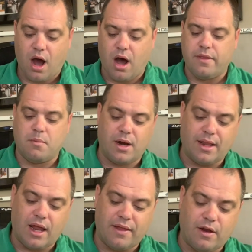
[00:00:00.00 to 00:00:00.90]
on the money
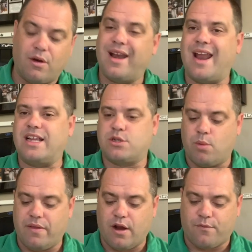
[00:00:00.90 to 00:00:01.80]
line there. Nice
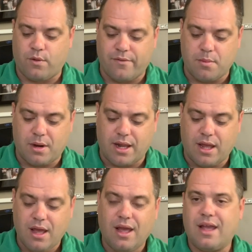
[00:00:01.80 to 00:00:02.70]
win there for
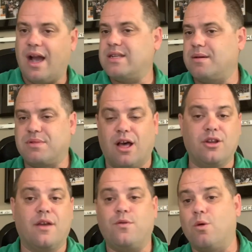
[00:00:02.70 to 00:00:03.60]
everybody. Guys, I'm telling
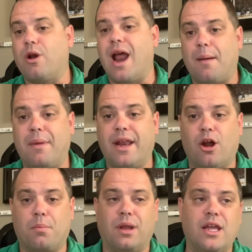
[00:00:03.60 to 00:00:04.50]
you, if you are not betting
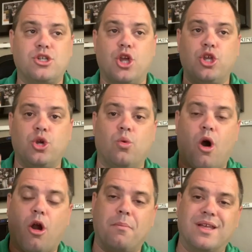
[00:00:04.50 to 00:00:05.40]
our plays, you
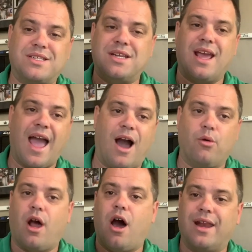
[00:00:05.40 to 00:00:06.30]
are missing
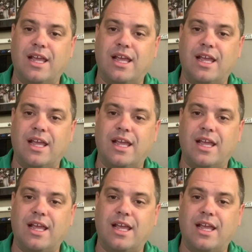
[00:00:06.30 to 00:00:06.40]
out on